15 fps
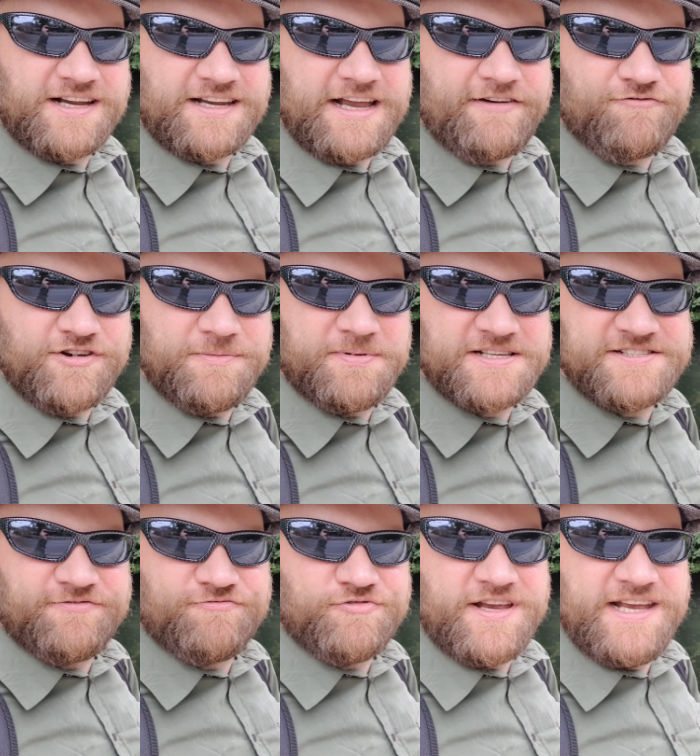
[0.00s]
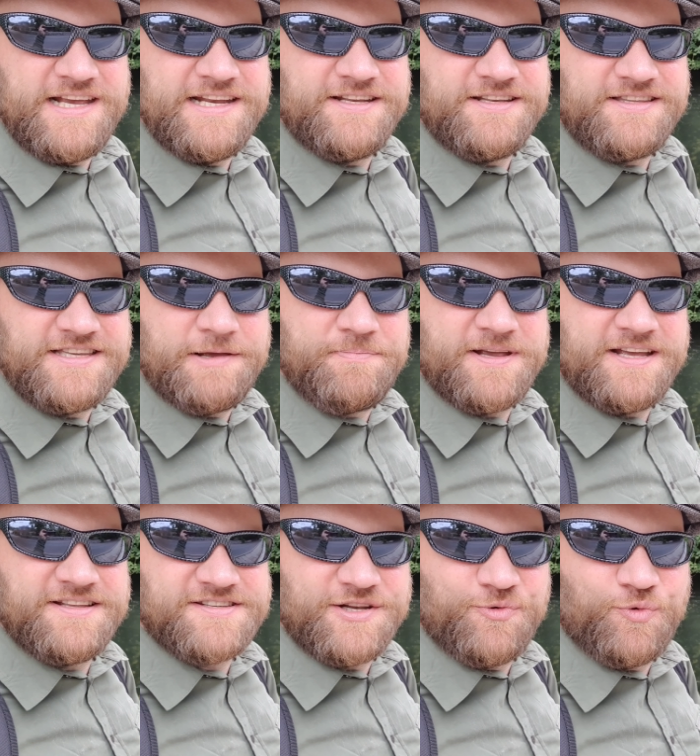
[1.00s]
gathering bits of reed and dipping
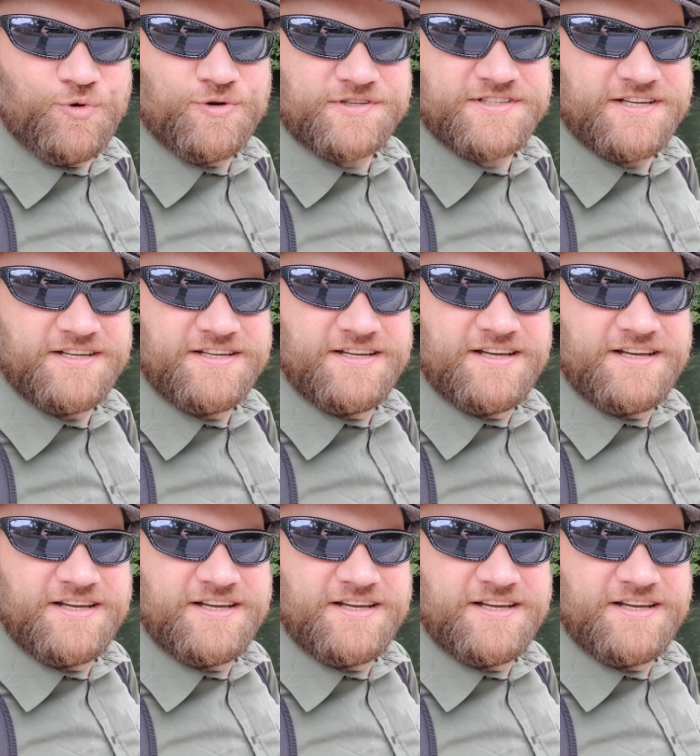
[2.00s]
into the water.